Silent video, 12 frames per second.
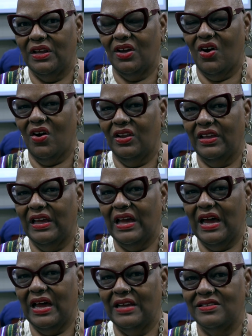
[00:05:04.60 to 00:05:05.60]
and calling
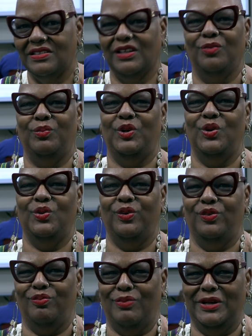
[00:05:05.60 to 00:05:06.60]
God's
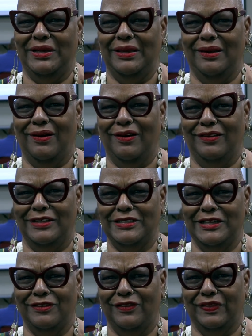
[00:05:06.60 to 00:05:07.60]
computers money, all
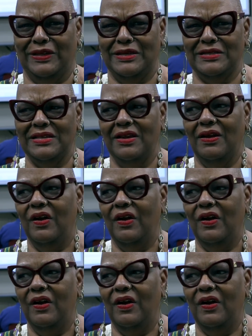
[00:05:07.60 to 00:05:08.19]
these other things.